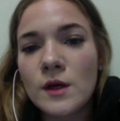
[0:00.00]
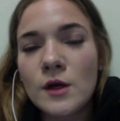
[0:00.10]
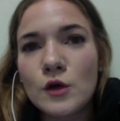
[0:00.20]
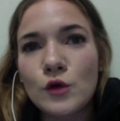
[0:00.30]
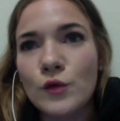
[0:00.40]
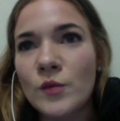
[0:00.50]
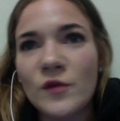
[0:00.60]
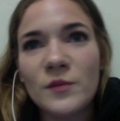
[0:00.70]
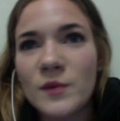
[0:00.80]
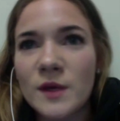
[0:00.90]
group
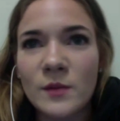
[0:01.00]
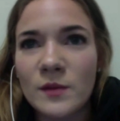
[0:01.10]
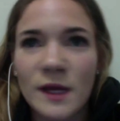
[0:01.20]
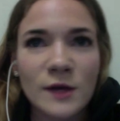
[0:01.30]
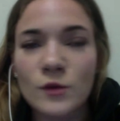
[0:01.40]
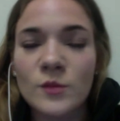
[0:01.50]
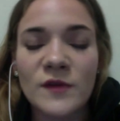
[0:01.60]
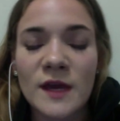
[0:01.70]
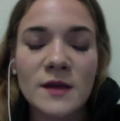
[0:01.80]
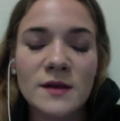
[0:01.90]
of people, like group of
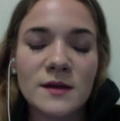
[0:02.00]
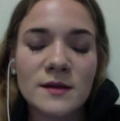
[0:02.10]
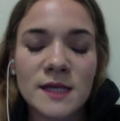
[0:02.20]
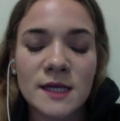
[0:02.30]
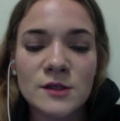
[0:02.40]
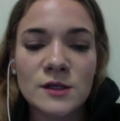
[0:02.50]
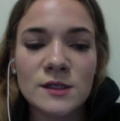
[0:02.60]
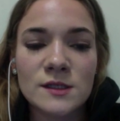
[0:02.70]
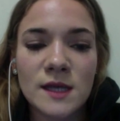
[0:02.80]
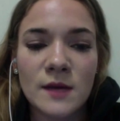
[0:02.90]
8
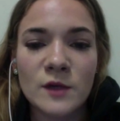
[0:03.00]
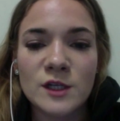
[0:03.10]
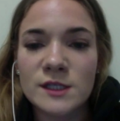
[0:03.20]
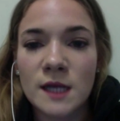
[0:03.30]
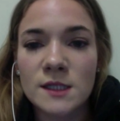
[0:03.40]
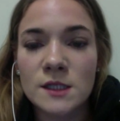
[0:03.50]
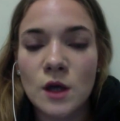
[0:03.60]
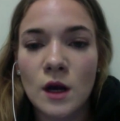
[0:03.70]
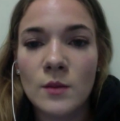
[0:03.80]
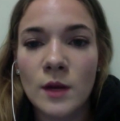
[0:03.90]
dancers, and we just got to
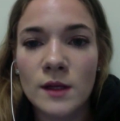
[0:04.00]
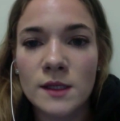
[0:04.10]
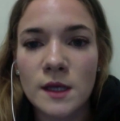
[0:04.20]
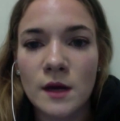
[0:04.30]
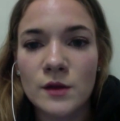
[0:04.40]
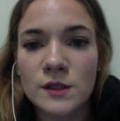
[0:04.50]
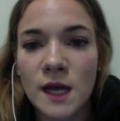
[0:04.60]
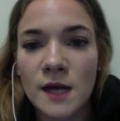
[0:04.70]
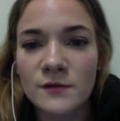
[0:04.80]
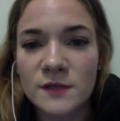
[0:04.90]
talk about like the other
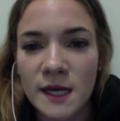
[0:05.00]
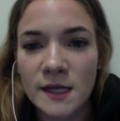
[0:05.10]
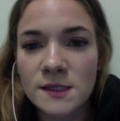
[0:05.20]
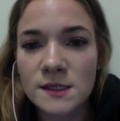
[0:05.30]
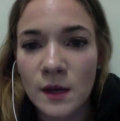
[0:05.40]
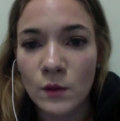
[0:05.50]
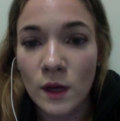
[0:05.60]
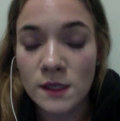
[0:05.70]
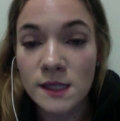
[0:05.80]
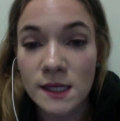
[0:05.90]
side of dance, that
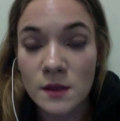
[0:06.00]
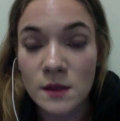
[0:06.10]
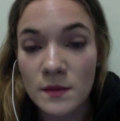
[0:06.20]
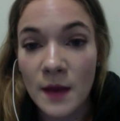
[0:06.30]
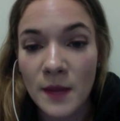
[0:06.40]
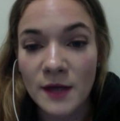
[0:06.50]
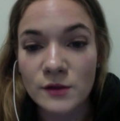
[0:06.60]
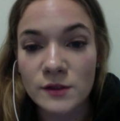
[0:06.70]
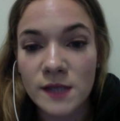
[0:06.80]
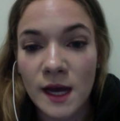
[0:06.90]
was like that
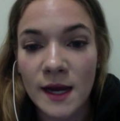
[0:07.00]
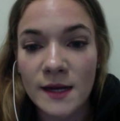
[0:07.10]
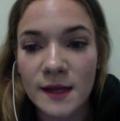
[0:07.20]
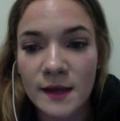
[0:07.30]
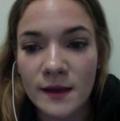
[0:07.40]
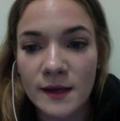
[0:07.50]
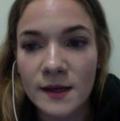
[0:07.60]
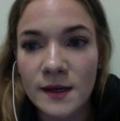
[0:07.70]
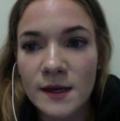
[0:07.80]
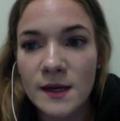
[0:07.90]
mental side, that like,
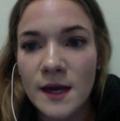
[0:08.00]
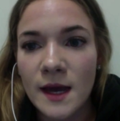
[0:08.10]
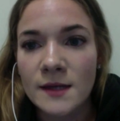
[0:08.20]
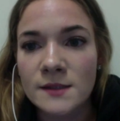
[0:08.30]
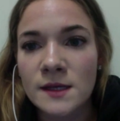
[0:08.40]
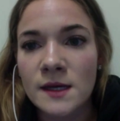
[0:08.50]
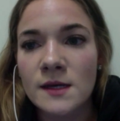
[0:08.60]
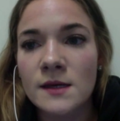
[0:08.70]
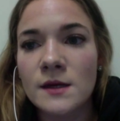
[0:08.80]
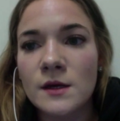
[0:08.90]
and like
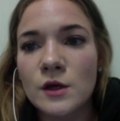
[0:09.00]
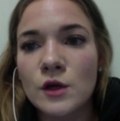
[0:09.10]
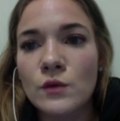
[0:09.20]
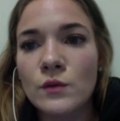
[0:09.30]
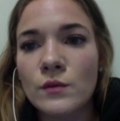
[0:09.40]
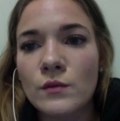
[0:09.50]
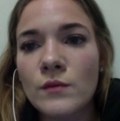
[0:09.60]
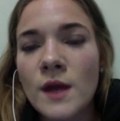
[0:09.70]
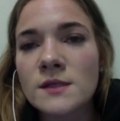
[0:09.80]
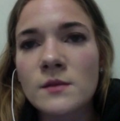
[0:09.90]
your
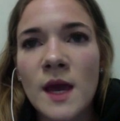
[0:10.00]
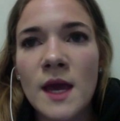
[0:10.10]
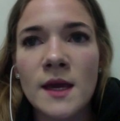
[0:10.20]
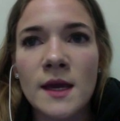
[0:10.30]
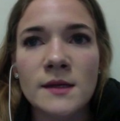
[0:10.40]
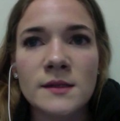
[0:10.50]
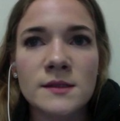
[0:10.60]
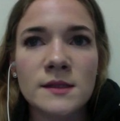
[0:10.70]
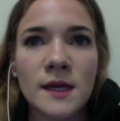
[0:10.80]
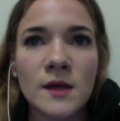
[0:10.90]
resume and
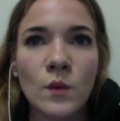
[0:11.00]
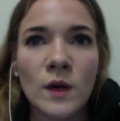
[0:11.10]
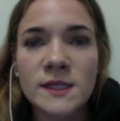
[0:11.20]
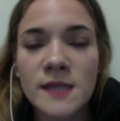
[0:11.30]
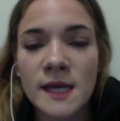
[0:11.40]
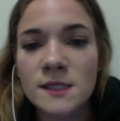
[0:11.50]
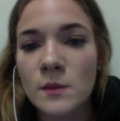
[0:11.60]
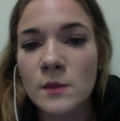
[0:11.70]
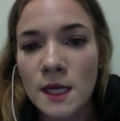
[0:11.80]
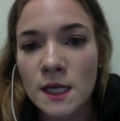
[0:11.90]
like what it takes to
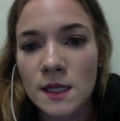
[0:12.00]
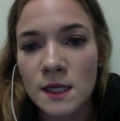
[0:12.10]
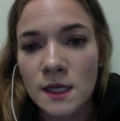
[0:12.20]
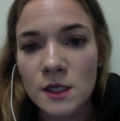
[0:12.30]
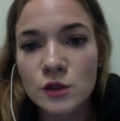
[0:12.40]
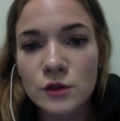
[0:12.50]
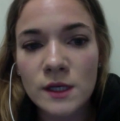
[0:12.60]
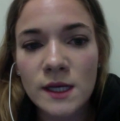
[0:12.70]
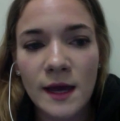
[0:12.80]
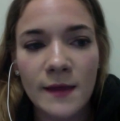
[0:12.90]
make it in the
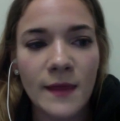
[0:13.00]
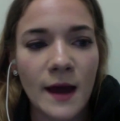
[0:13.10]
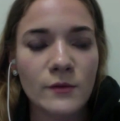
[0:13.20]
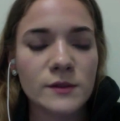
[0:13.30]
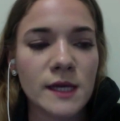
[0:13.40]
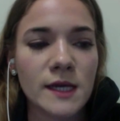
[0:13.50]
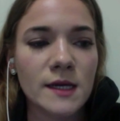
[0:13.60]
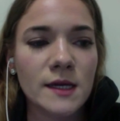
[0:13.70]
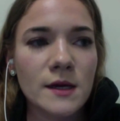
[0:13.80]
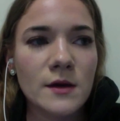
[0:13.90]
industry. And that was like
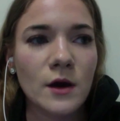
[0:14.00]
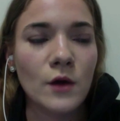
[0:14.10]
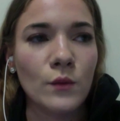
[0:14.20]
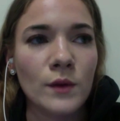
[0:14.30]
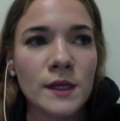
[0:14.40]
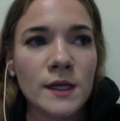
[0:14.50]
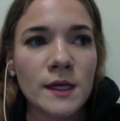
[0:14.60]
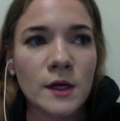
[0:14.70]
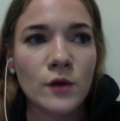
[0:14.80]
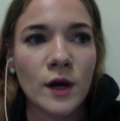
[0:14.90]
a really
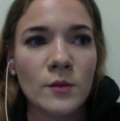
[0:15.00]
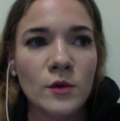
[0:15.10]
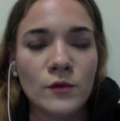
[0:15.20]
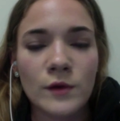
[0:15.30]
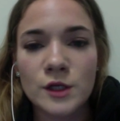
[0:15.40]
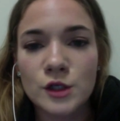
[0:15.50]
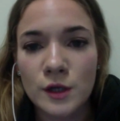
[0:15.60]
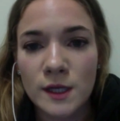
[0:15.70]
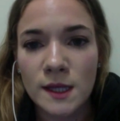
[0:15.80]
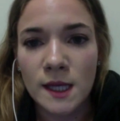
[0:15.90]
incredible,
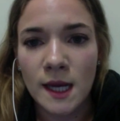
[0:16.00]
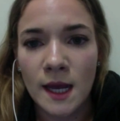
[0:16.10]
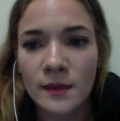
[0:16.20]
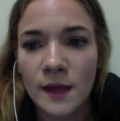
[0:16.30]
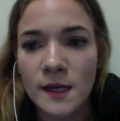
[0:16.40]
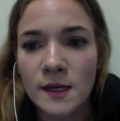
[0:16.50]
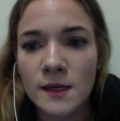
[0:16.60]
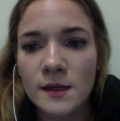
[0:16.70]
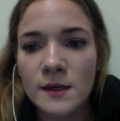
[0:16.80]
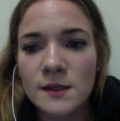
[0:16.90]
reassuring thing. And like
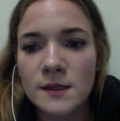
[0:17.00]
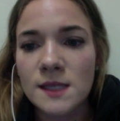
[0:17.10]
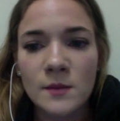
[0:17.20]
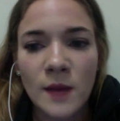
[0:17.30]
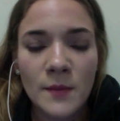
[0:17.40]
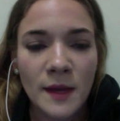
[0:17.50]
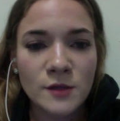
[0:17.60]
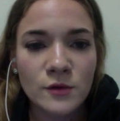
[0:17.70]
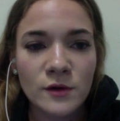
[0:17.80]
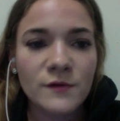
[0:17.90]
seeing my
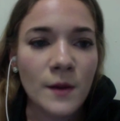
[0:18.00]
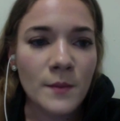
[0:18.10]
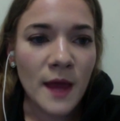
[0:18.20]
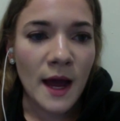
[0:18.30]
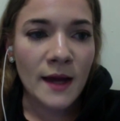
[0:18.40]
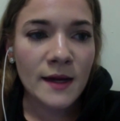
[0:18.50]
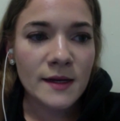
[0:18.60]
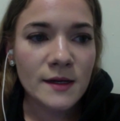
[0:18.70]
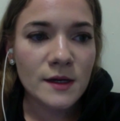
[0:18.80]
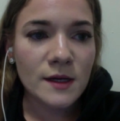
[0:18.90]
mentor from that
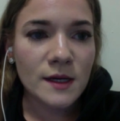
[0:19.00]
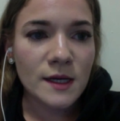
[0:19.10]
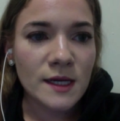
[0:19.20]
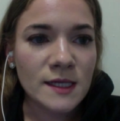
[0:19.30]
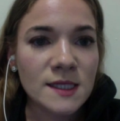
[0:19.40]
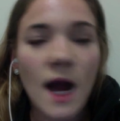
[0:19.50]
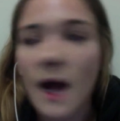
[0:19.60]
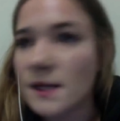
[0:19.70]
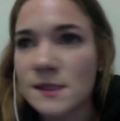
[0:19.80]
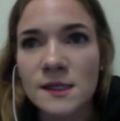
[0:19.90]
is
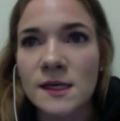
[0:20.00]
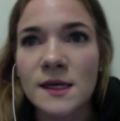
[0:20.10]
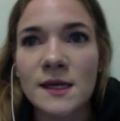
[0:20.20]
constantly